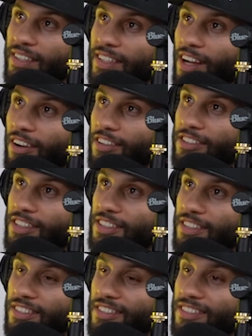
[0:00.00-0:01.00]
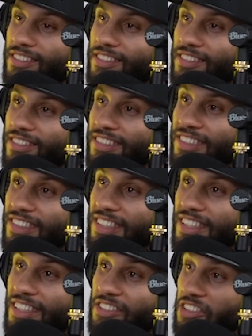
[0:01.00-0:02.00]
Conor just
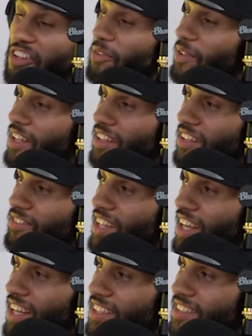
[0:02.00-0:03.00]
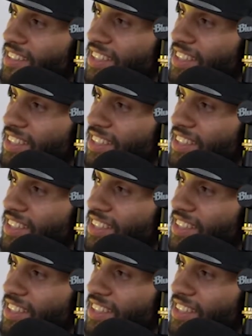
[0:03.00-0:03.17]
is good with that left hand.